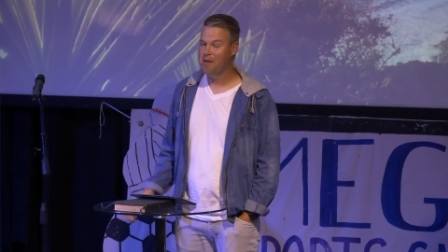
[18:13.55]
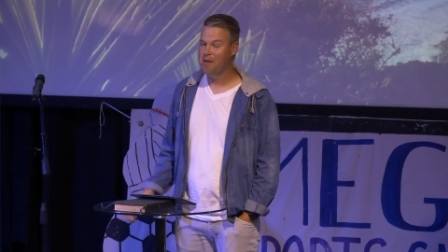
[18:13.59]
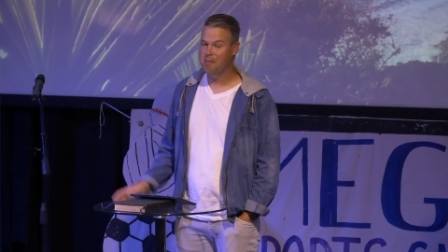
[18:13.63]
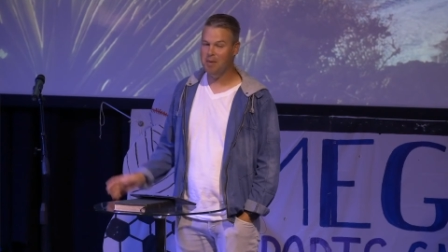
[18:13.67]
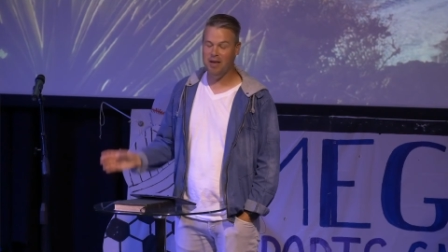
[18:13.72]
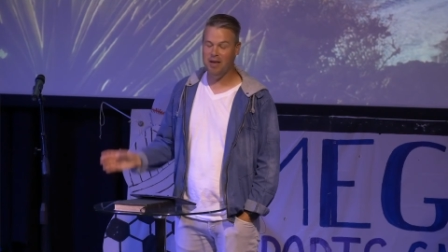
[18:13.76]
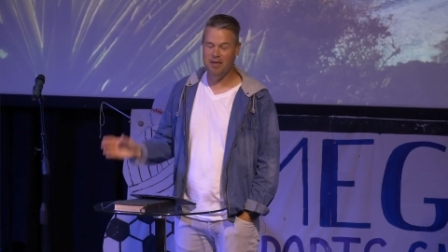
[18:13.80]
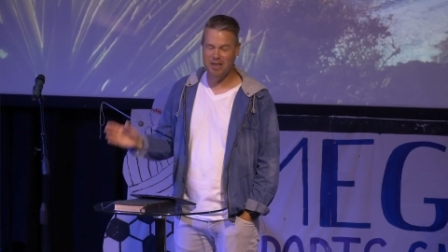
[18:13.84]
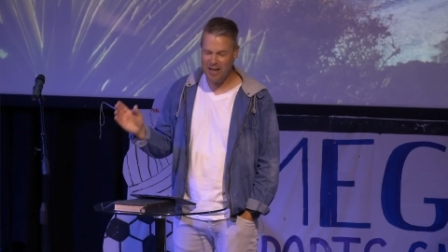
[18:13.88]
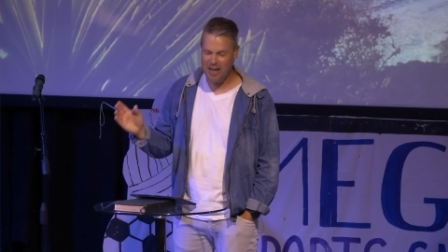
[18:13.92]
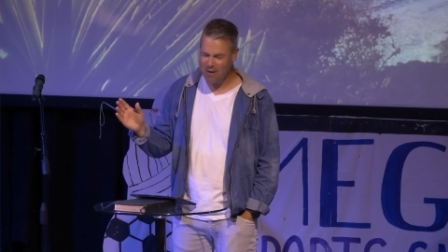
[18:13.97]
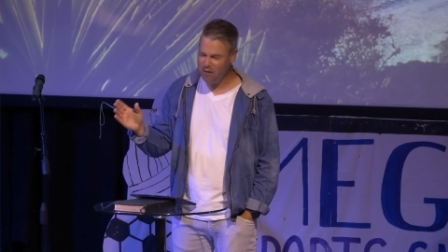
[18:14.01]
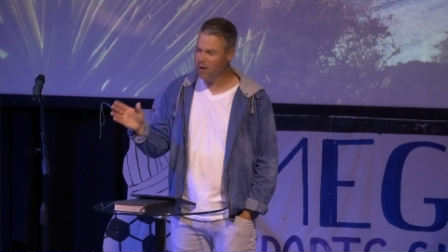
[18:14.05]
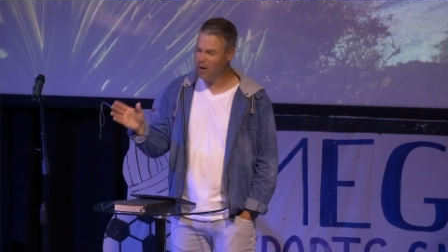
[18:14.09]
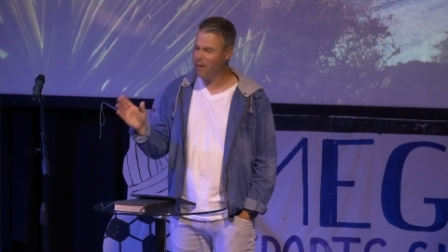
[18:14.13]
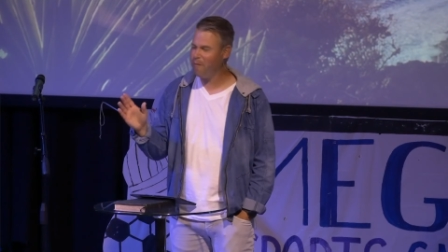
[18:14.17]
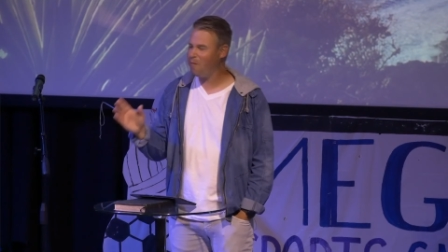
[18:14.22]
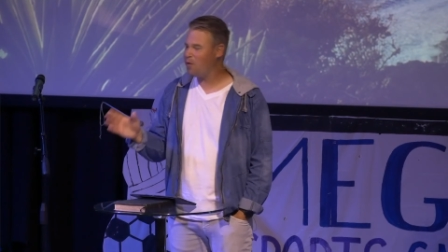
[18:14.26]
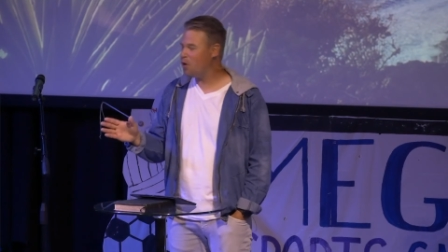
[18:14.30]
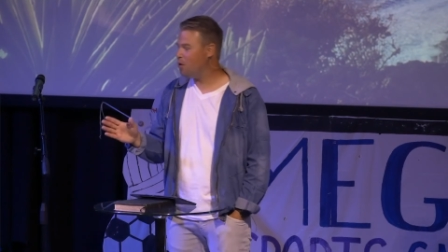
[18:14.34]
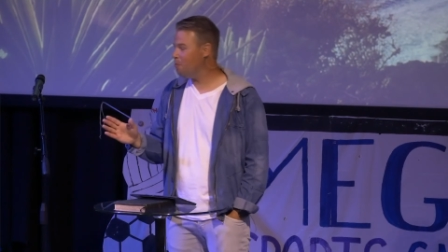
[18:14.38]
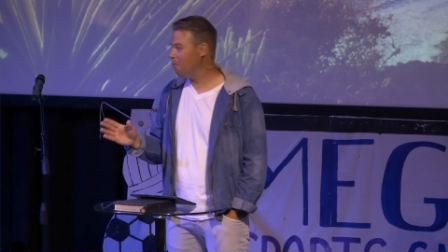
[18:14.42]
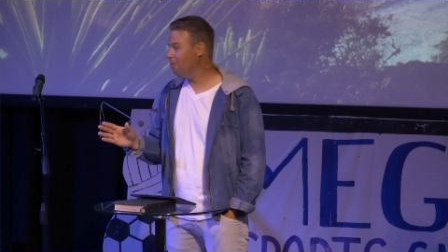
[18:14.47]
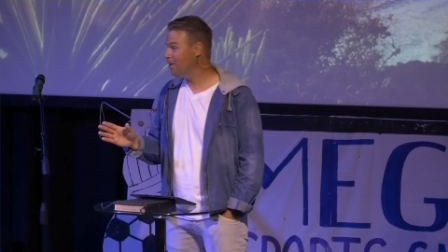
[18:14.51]
Because even if
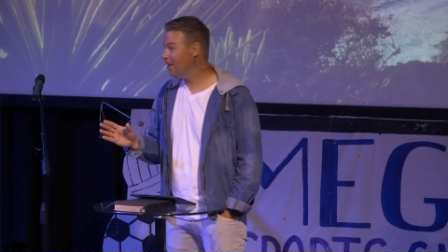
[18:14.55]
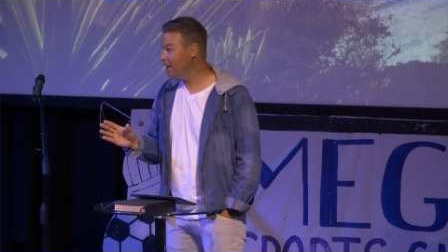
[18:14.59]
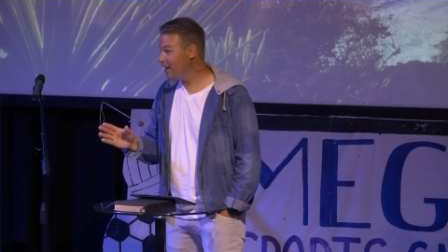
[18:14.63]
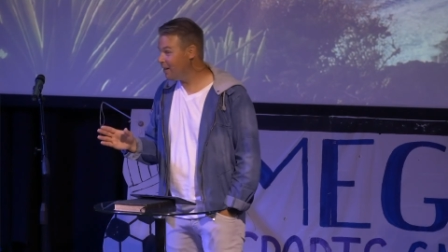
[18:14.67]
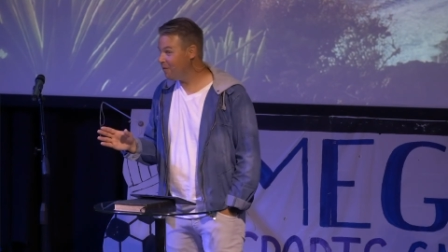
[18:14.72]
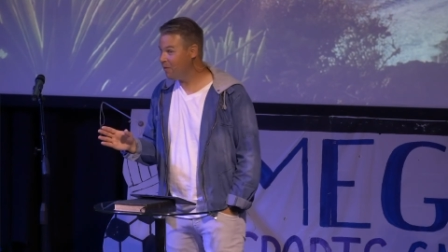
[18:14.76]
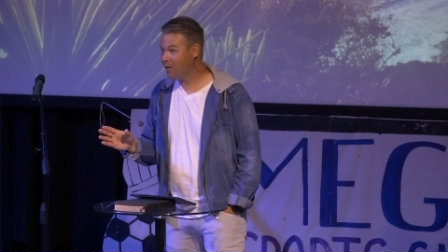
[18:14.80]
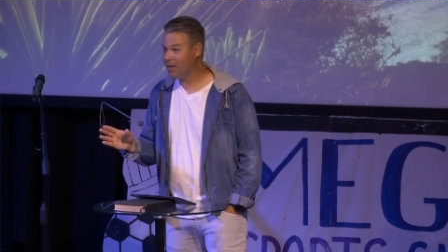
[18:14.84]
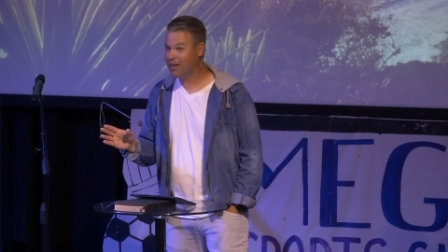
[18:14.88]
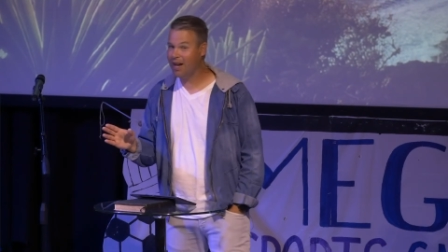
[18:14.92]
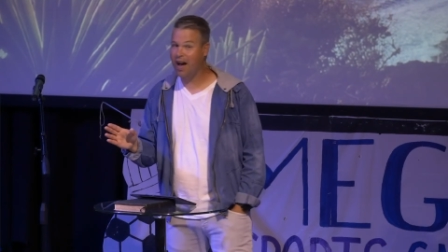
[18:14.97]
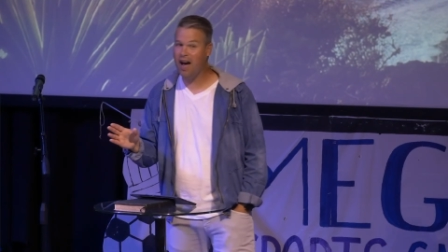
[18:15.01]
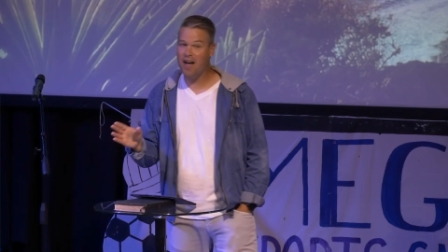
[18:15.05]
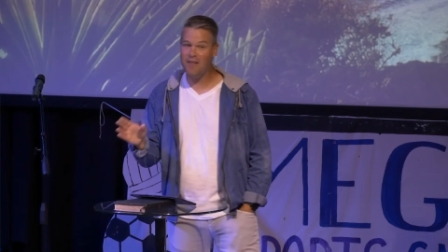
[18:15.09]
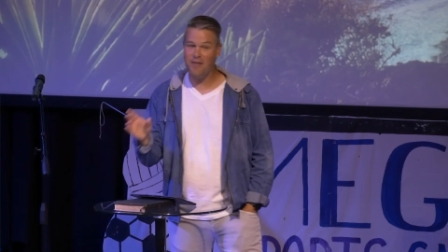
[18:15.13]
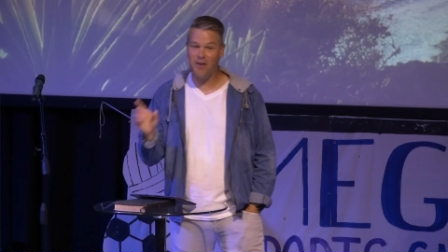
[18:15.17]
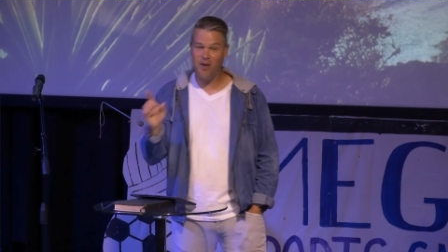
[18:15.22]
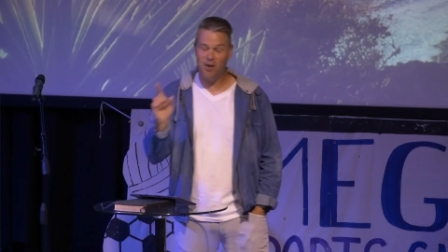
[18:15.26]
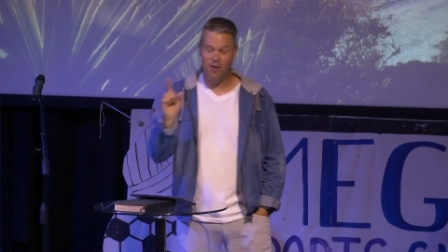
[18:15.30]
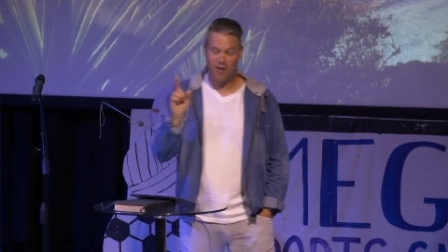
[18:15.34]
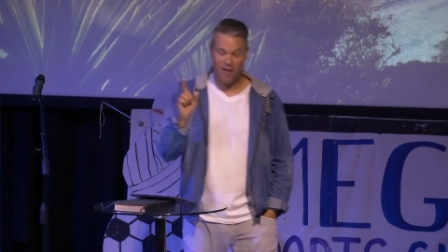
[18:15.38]
you believe in God, there are a